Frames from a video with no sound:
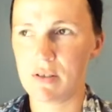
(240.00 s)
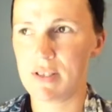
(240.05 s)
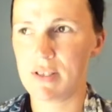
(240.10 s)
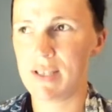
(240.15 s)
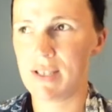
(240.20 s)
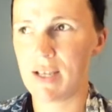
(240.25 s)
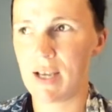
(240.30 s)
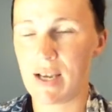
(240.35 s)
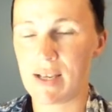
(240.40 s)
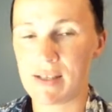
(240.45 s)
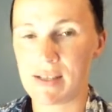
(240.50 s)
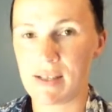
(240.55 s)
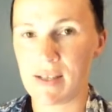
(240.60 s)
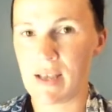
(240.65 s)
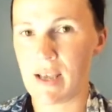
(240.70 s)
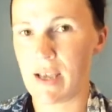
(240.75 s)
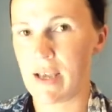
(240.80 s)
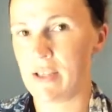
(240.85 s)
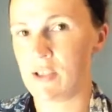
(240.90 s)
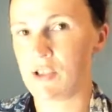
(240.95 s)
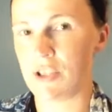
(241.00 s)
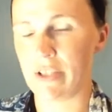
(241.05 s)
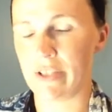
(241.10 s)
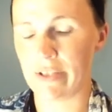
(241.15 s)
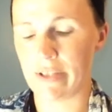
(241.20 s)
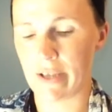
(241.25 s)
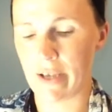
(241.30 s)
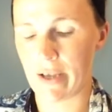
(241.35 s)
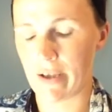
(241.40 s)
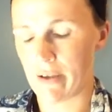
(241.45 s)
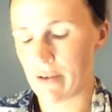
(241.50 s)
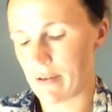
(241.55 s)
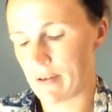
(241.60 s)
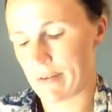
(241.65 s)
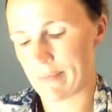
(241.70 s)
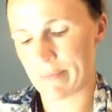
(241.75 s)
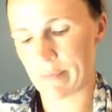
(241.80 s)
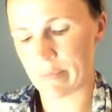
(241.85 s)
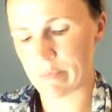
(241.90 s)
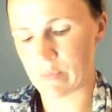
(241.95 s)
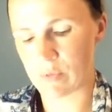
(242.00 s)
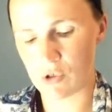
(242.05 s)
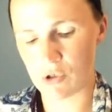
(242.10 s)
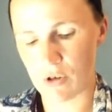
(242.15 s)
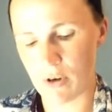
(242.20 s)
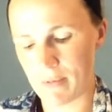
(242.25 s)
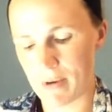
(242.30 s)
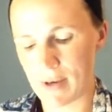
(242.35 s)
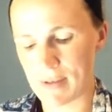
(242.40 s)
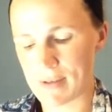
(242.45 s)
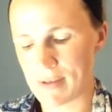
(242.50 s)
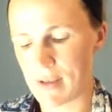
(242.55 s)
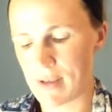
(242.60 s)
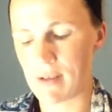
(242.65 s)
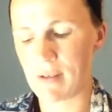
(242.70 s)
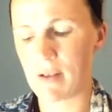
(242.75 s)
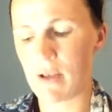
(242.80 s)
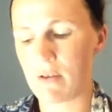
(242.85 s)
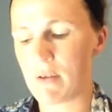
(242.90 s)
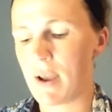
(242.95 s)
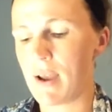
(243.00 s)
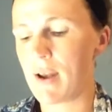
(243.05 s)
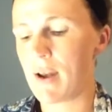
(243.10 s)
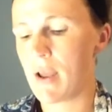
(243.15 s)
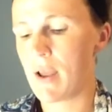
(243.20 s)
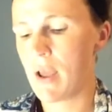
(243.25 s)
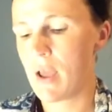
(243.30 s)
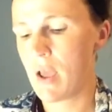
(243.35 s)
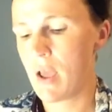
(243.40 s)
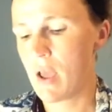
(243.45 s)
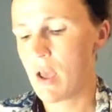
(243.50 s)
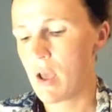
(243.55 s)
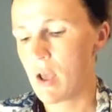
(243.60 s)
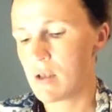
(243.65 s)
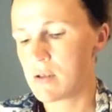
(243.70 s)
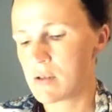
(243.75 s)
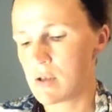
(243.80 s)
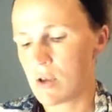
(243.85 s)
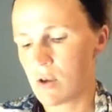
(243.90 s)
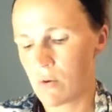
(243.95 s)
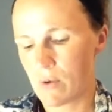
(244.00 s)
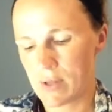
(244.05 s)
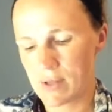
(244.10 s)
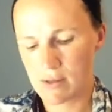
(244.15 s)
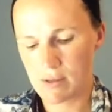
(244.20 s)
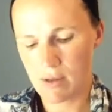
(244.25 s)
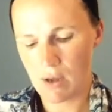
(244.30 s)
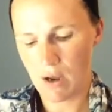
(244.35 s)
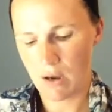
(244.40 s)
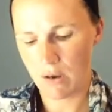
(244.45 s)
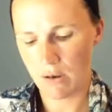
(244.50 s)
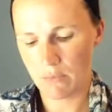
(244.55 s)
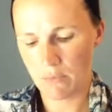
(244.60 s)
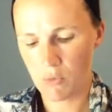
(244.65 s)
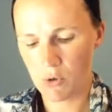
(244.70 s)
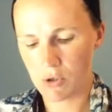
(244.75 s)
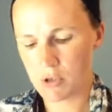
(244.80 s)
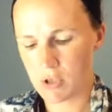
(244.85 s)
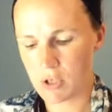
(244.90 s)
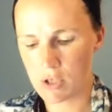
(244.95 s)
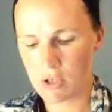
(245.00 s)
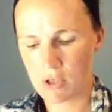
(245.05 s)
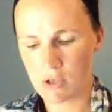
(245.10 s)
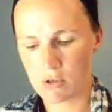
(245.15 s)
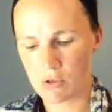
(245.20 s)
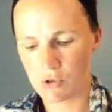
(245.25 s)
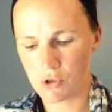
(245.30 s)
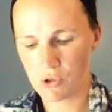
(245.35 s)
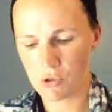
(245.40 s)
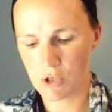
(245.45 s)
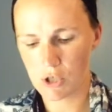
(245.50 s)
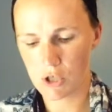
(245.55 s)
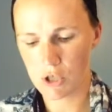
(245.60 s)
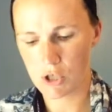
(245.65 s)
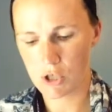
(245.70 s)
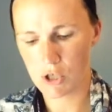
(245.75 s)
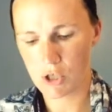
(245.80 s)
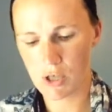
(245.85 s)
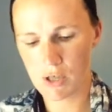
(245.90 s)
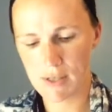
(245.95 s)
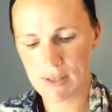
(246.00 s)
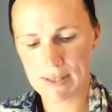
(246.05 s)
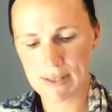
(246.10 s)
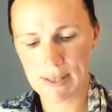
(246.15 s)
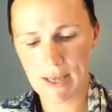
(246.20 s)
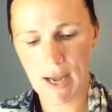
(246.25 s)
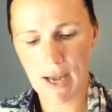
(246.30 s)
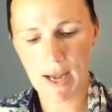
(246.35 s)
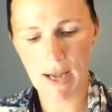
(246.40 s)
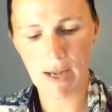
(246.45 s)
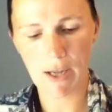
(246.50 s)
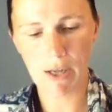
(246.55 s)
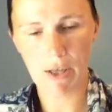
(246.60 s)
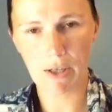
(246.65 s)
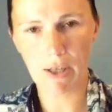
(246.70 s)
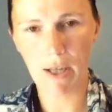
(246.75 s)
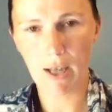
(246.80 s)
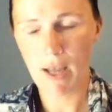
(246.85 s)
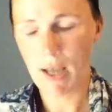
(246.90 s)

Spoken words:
T-I-C-H-E-L. I'm sure I'm not saying that right. So it's more traditional Jewish style